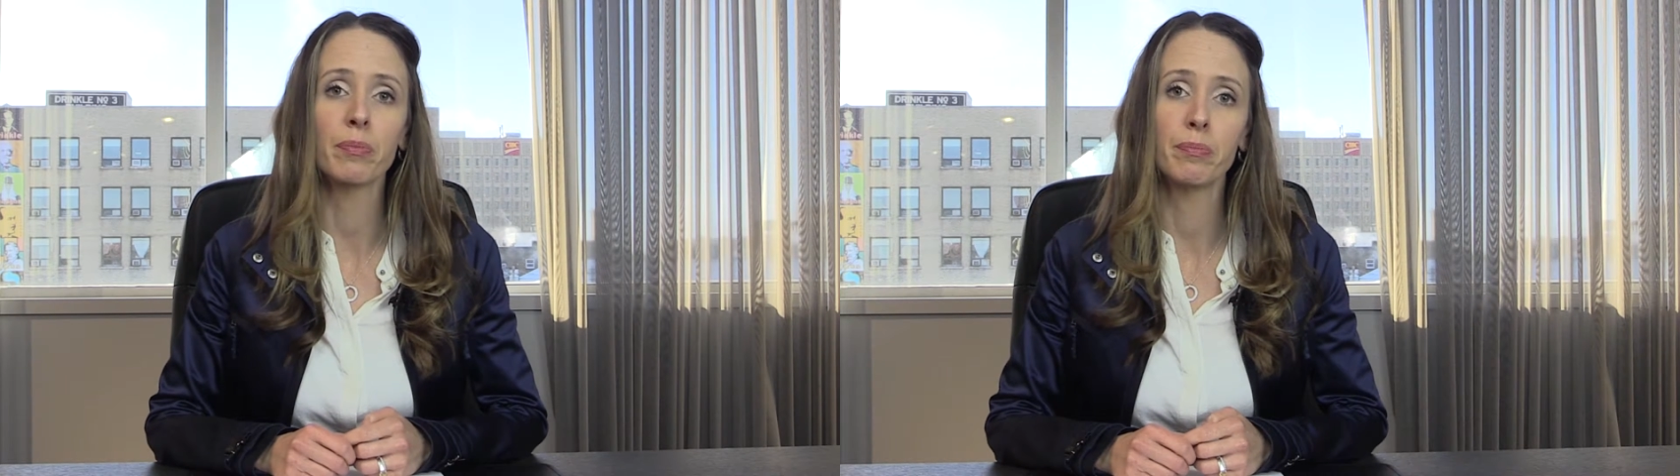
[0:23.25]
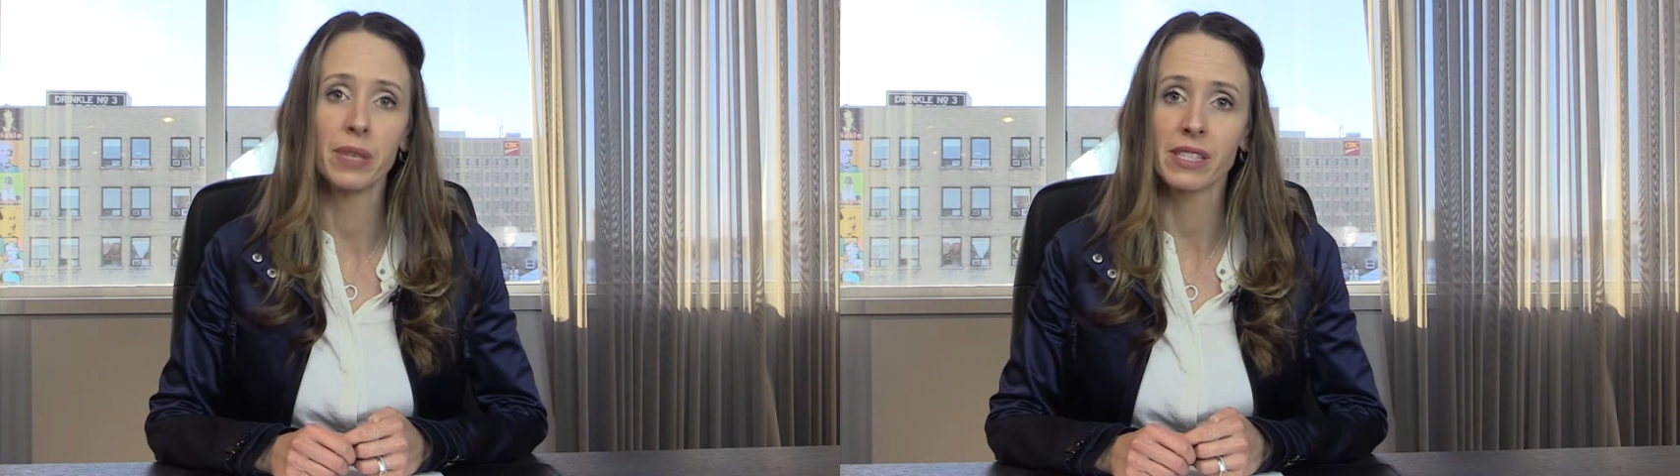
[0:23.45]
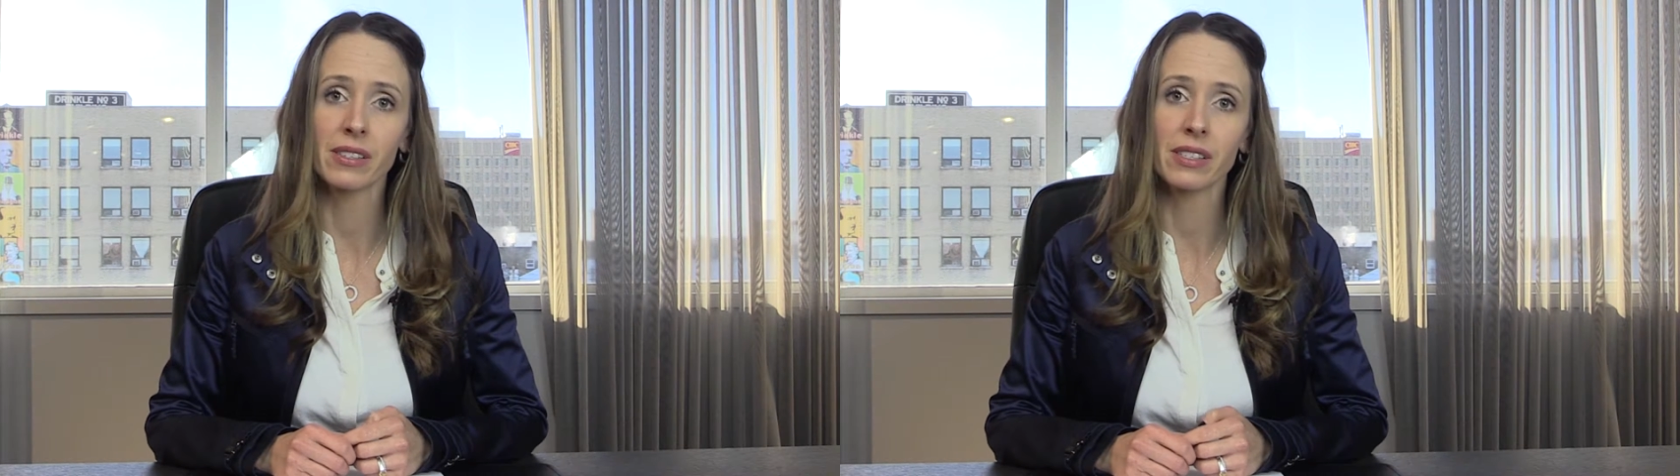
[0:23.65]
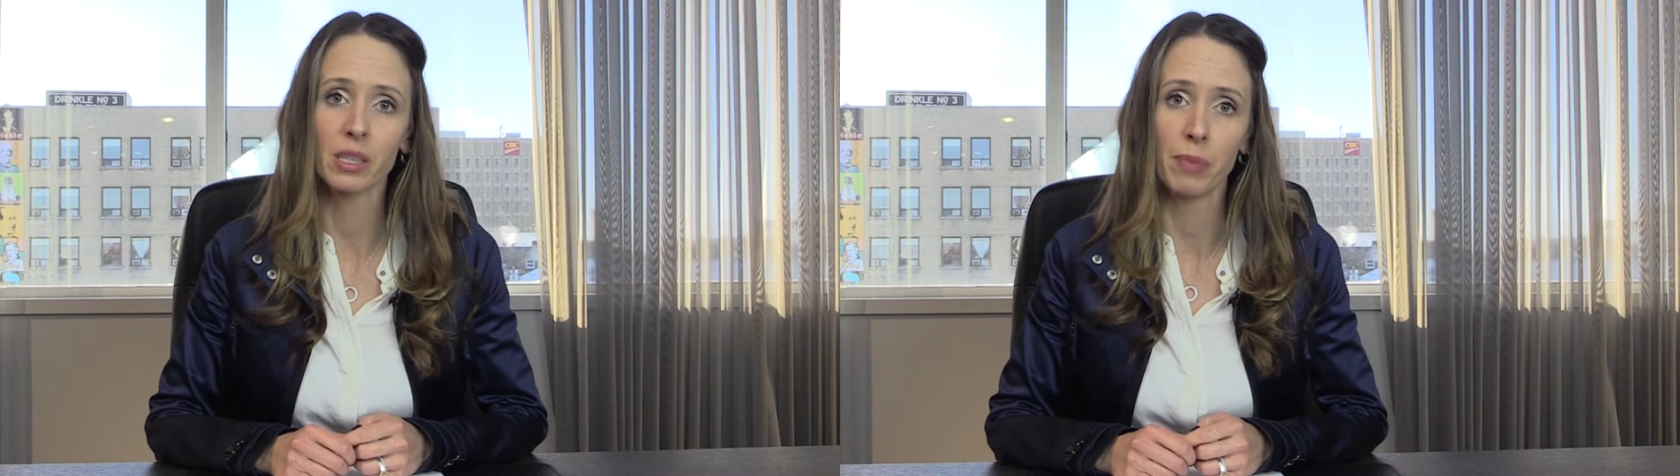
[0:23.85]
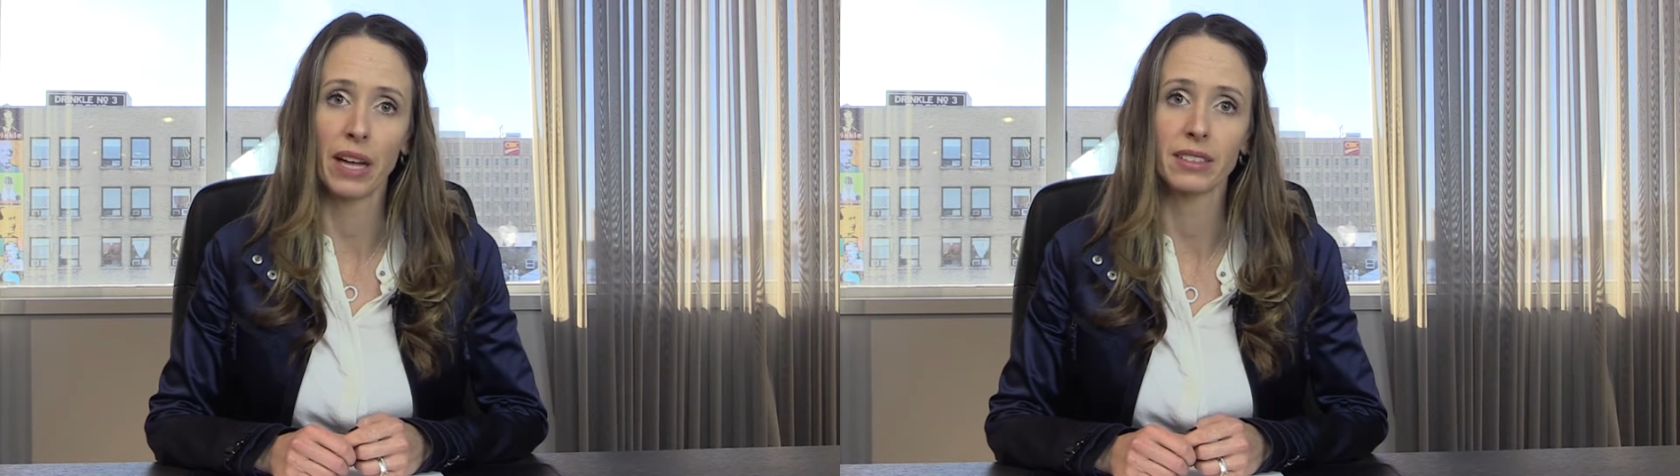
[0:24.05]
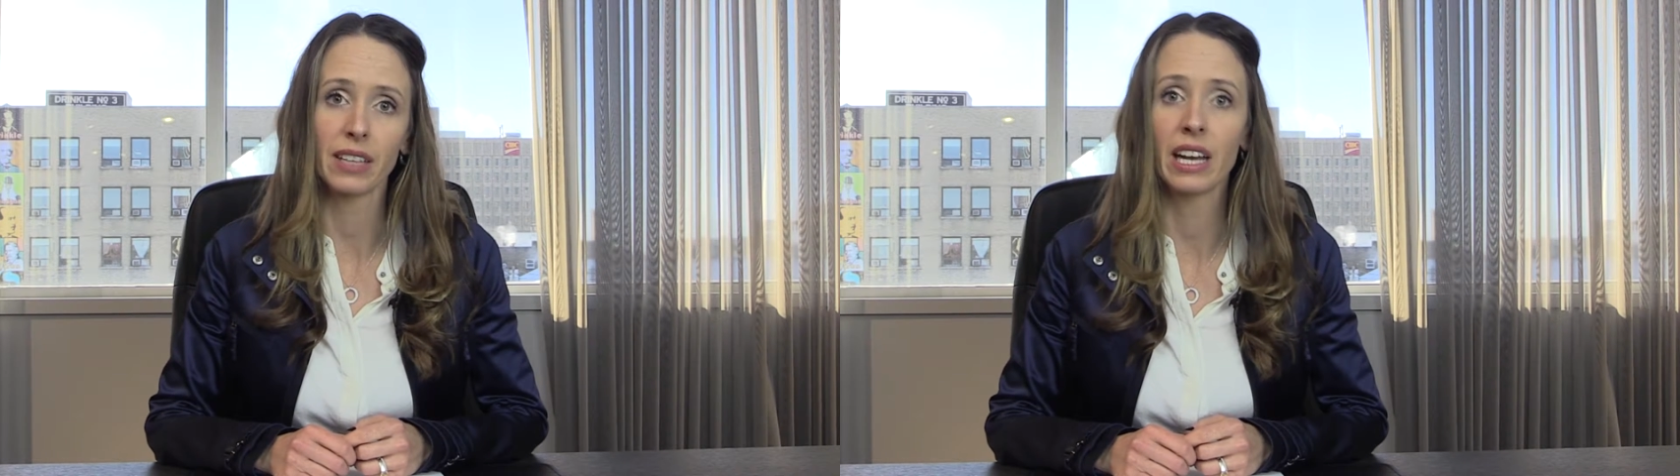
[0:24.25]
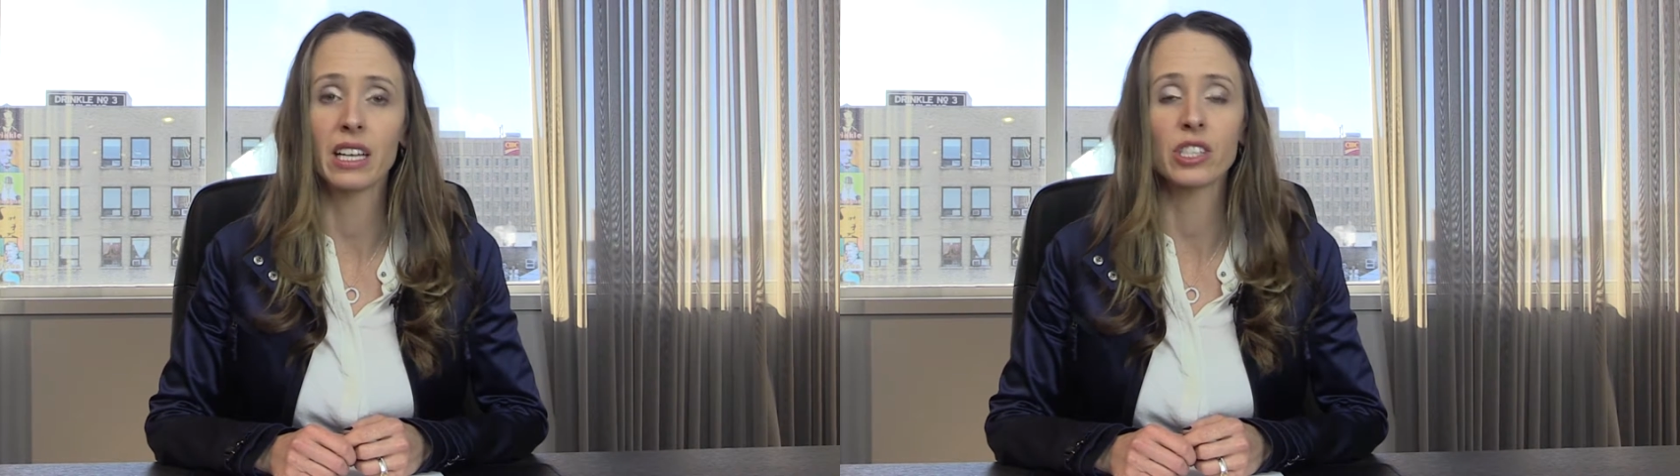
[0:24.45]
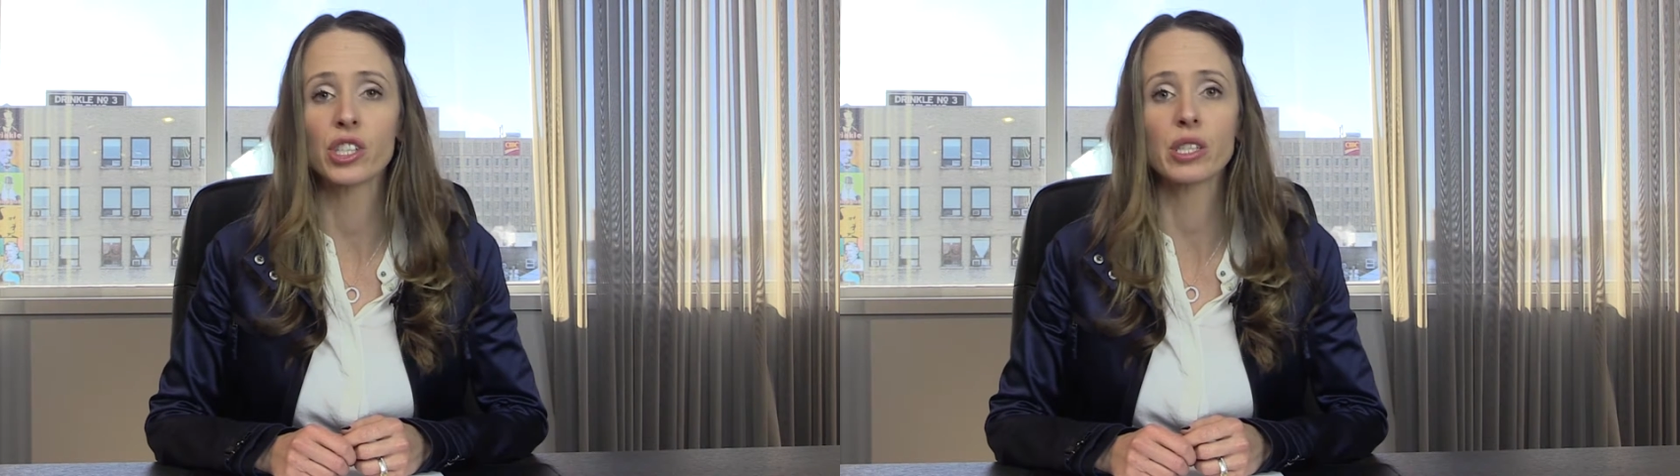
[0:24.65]
business expense and
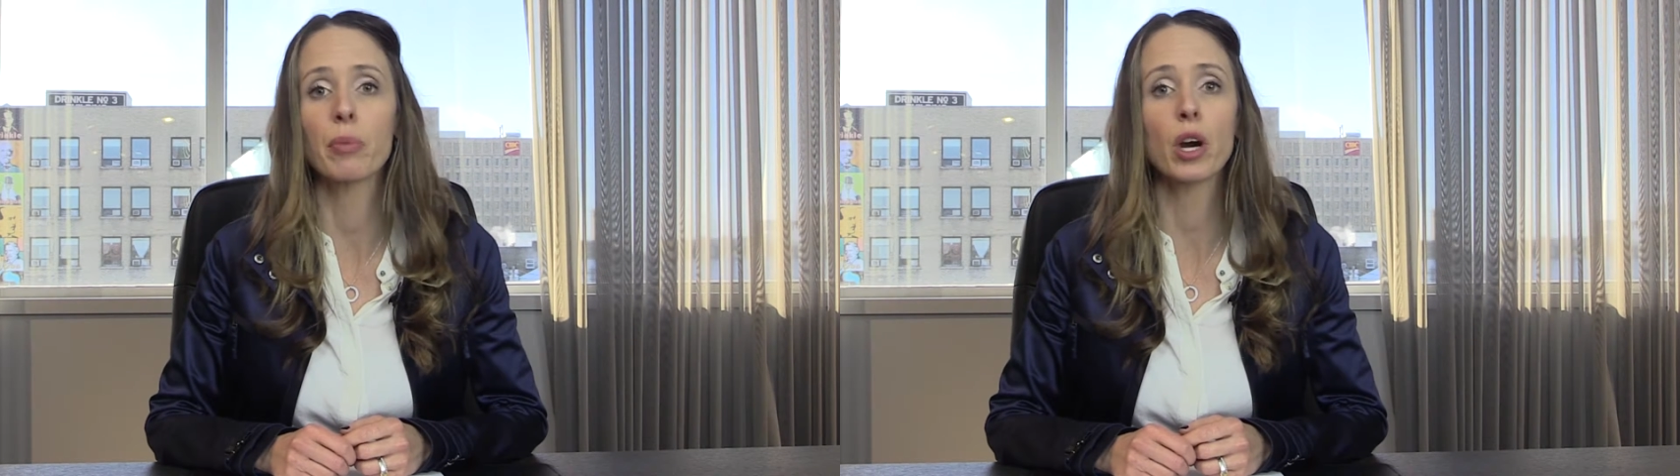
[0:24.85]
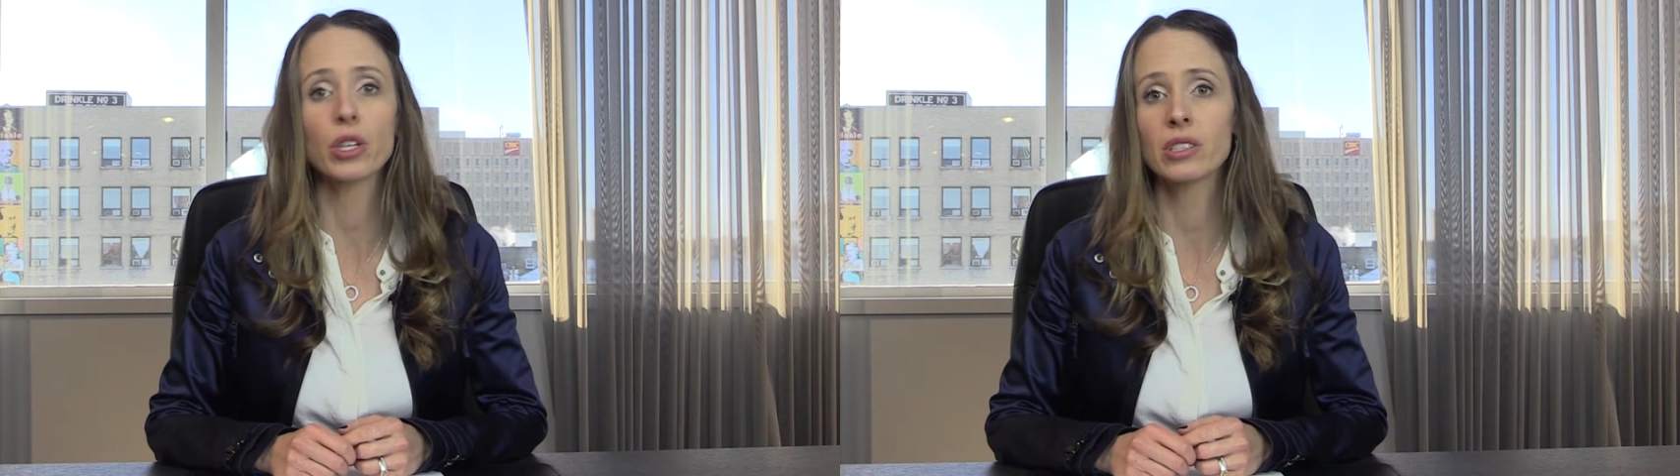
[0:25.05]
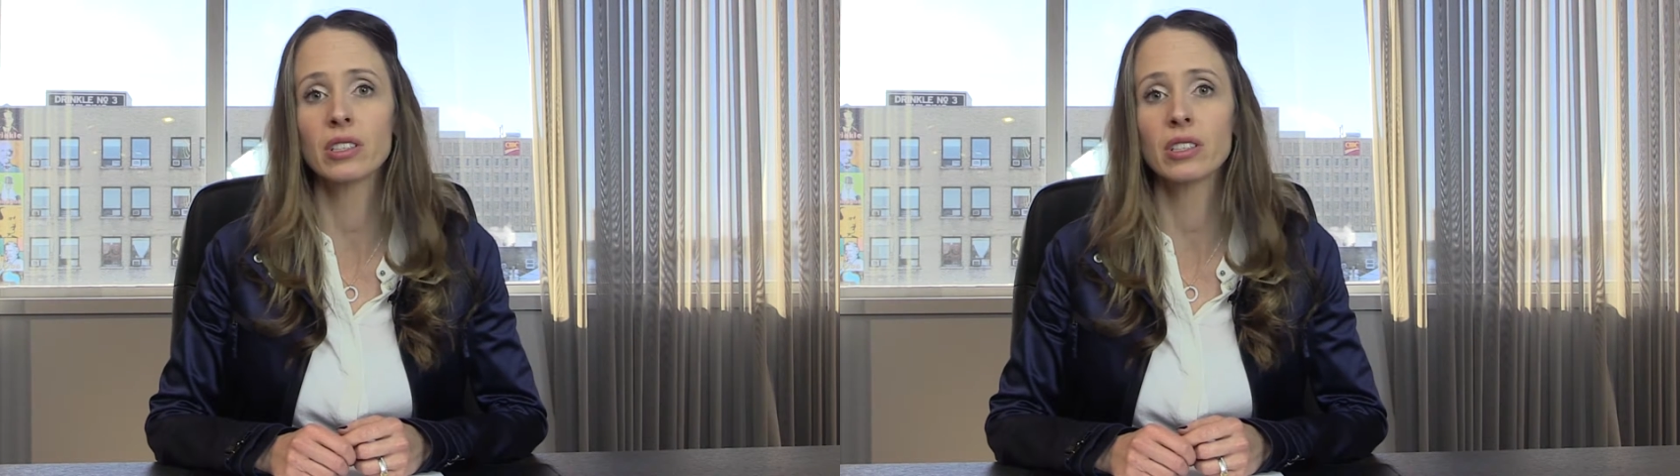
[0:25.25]
it's just a personal